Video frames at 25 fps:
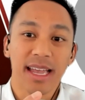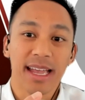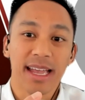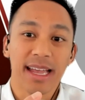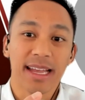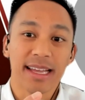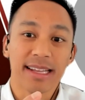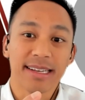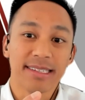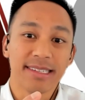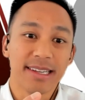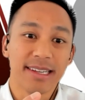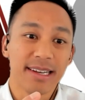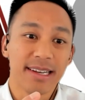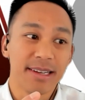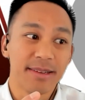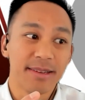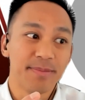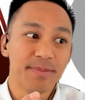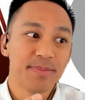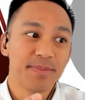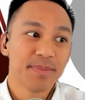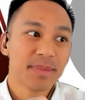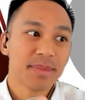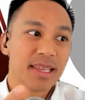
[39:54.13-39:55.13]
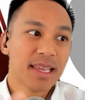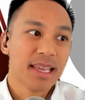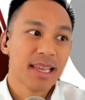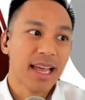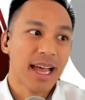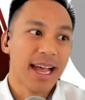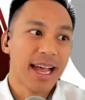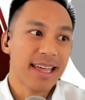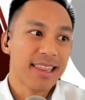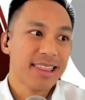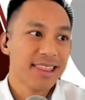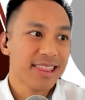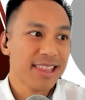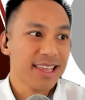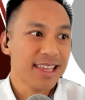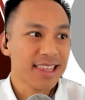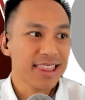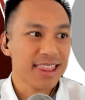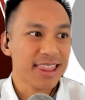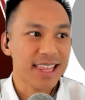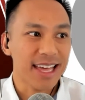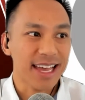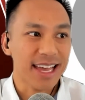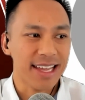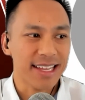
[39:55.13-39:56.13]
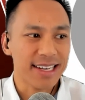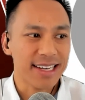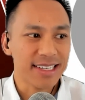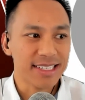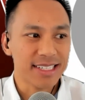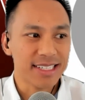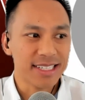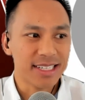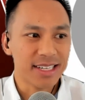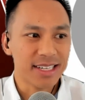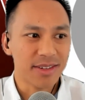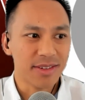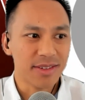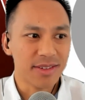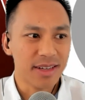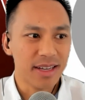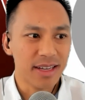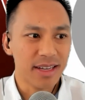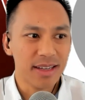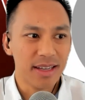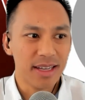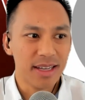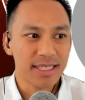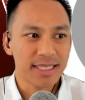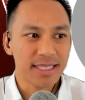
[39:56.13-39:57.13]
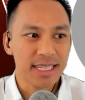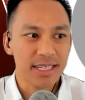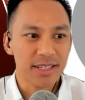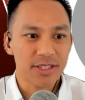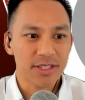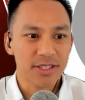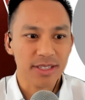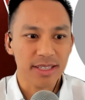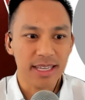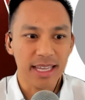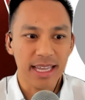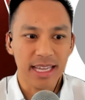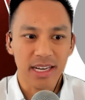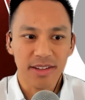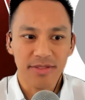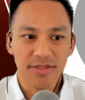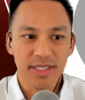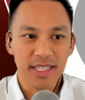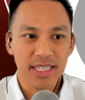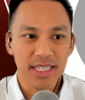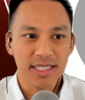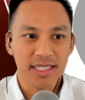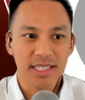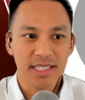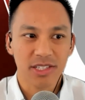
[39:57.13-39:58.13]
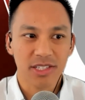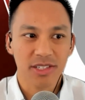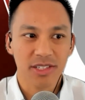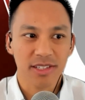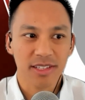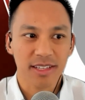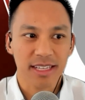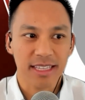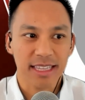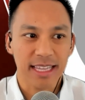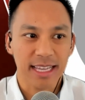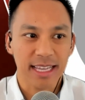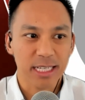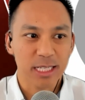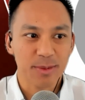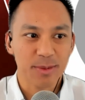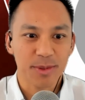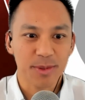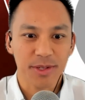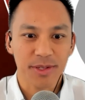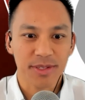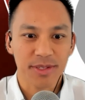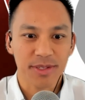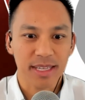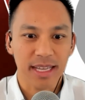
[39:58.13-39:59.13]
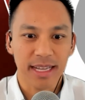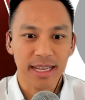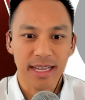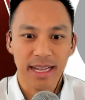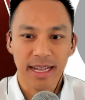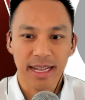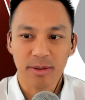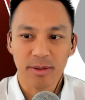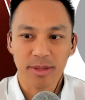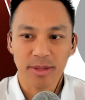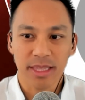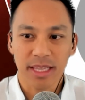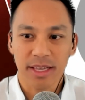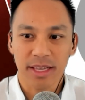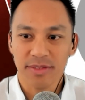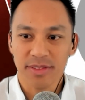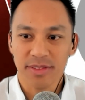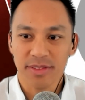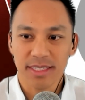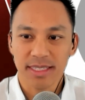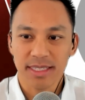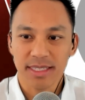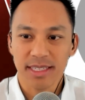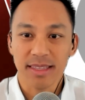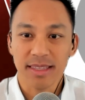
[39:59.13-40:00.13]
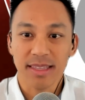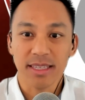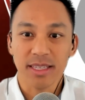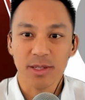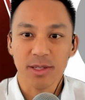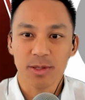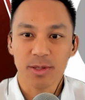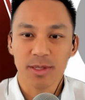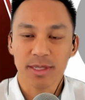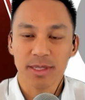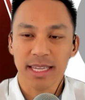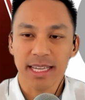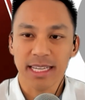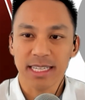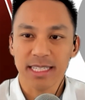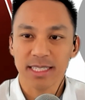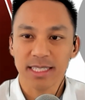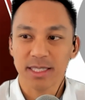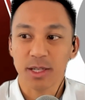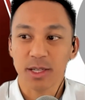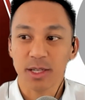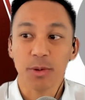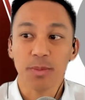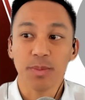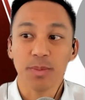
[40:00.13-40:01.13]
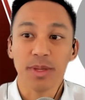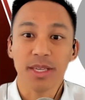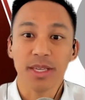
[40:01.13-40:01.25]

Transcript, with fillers: And I think that, you know, essentially NFTs, digital collectibles, I would love to see the use case go